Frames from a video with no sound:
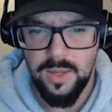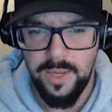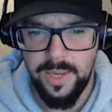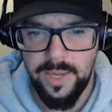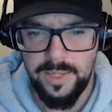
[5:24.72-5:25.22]

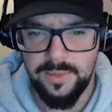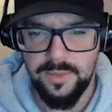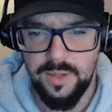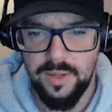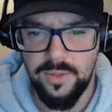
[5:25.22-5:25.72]
And
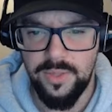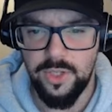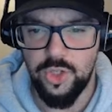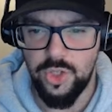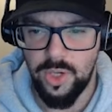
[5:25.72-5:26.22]
they
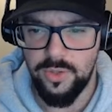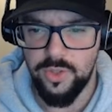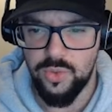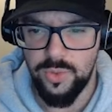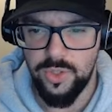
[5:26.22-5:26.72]
share
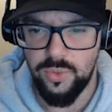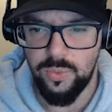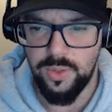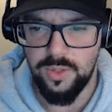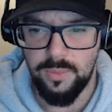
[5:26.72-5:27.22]
this region
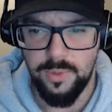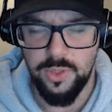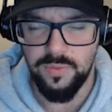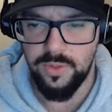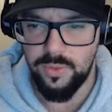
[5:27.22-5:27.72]
with a bunch
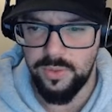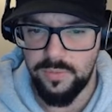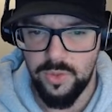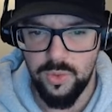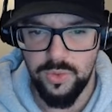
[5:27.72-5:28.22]
of other
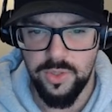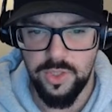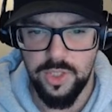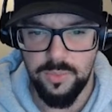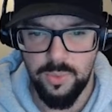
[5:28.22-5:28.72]
individuals, such
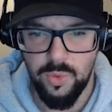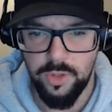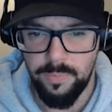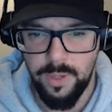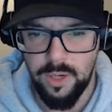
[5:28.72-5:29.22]
as Bjorn
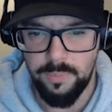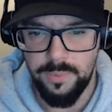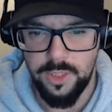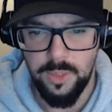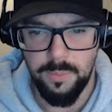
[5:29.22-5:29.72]
the Bear,
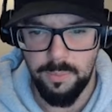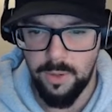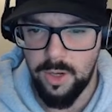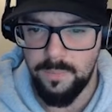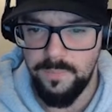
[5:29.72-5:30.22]
Beekeeper
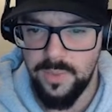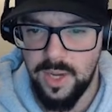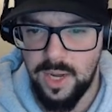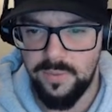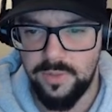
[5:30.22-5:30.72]
Bob,
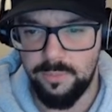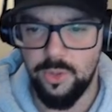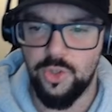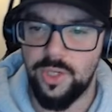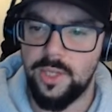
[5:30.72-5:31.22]
Ivan the
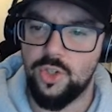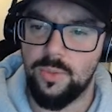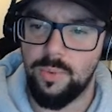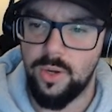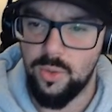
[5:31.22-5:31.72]
Merchant, and
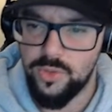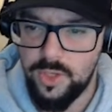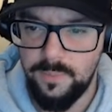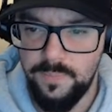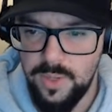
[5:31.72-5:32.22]
Shipwright
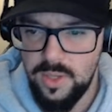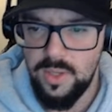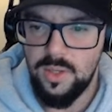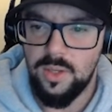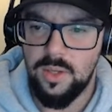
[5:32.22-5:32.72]
Jose.
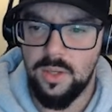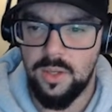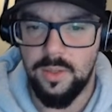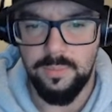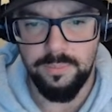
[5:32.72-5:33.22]

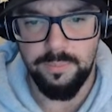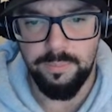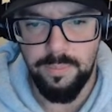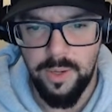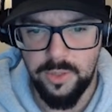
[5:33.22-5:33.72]

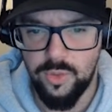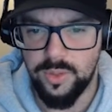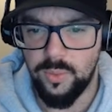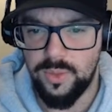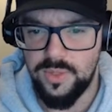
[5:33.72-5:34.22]
By
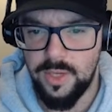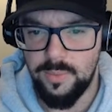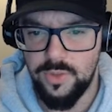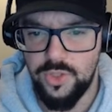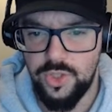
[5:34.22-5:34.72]
interacting with these
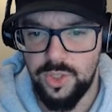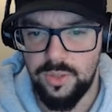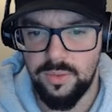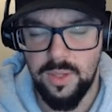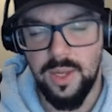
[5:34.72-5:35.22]
neighbors,
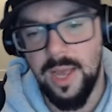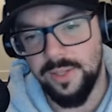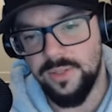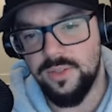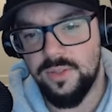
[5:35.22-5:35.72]

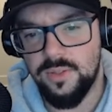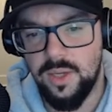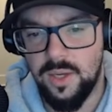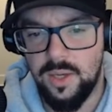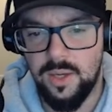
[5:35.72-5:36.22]
Alice
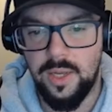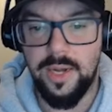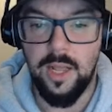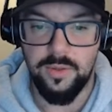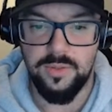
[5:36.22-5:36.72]

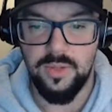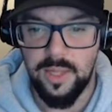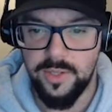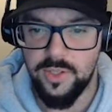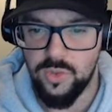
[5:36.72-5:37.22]

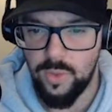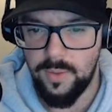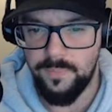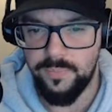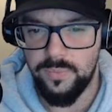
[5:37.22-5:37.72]
as
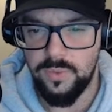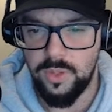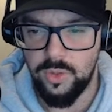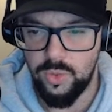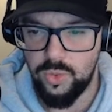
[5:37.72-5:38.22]
well.
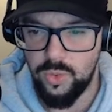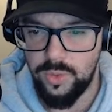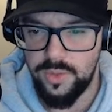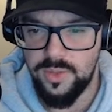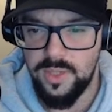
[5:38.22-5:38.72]
They do
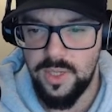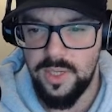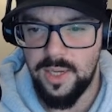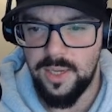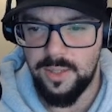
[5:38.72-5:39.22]
duties,
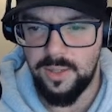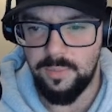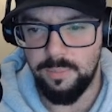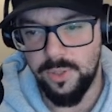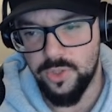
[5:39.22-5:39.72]
and the
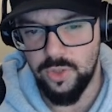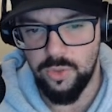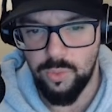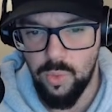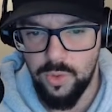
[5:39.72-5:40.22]
players could
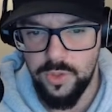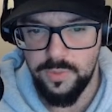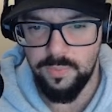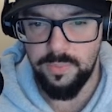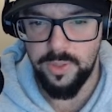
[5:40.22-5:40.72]
earn rewards
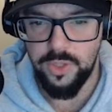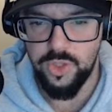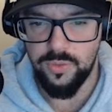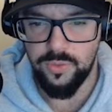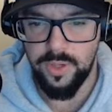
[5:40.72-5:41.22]
by
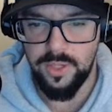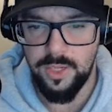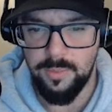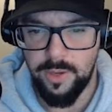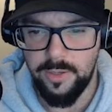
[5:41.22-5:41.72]
exchange for
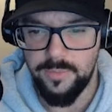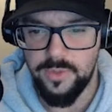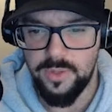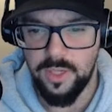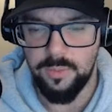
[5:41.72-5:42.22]
in-game
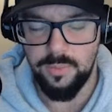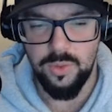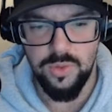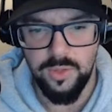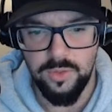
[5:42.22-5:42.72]
items that could be
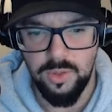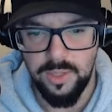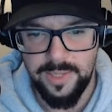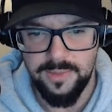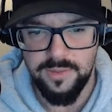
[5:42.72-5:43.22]
used on their
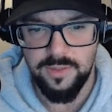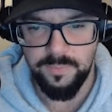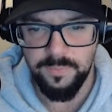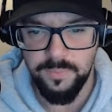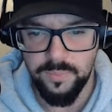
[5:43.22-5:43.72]
lands.
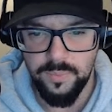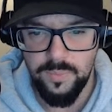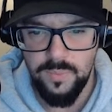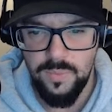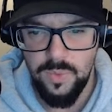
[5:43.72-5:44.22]

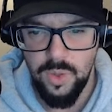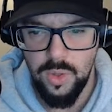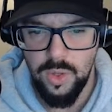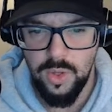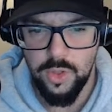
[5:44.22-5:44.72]

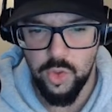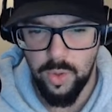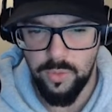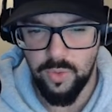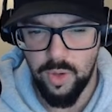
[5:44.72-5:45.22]
So
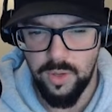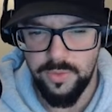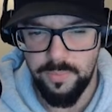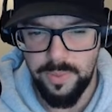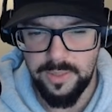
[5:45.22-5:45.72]
overall,
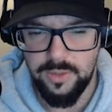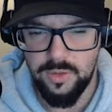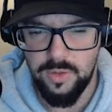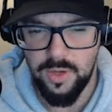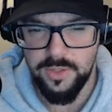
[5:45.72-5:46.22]
the main
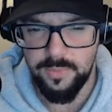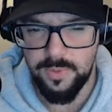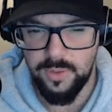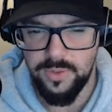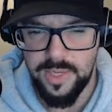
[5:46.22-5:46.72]
concept
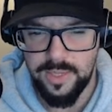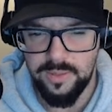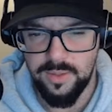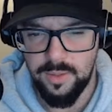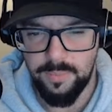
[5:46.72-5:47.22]
here is that
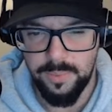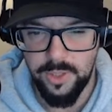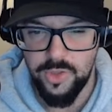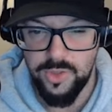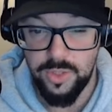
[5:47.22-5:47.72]

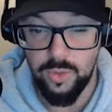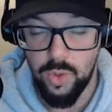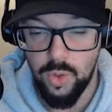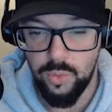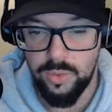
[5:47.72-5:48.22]
players need to
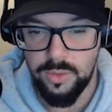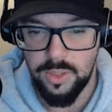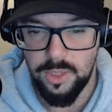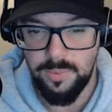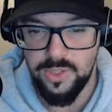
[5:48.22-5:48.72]
own
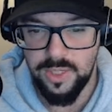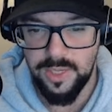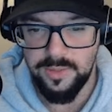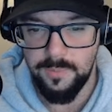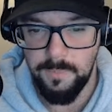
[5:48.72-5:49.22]
a piece of
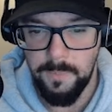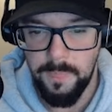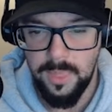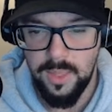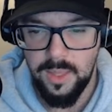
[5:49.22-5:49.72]
land,
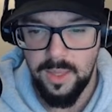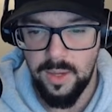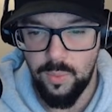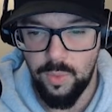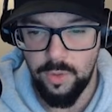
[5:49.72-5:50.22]

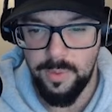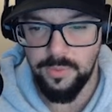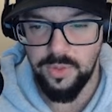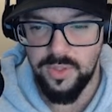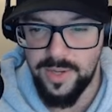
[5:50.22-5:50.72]
where they'll be able
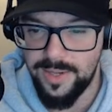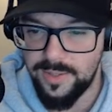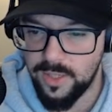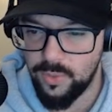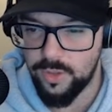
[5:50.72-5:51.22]
to design and
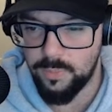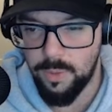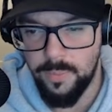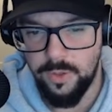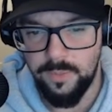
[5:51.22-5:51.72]
decorate their
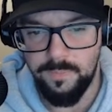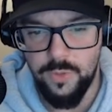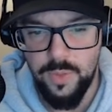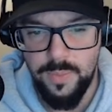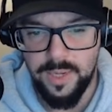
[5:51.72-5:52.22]
property
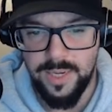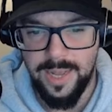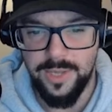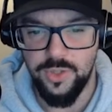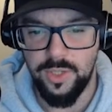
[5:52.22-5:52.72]
to make it
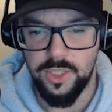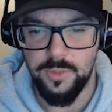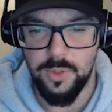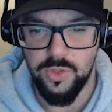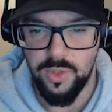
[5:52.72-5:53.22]
as unique and
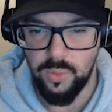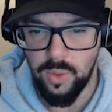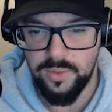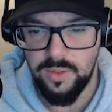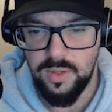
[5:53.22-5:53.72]
special as they
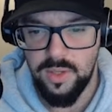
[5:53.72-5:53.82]
want.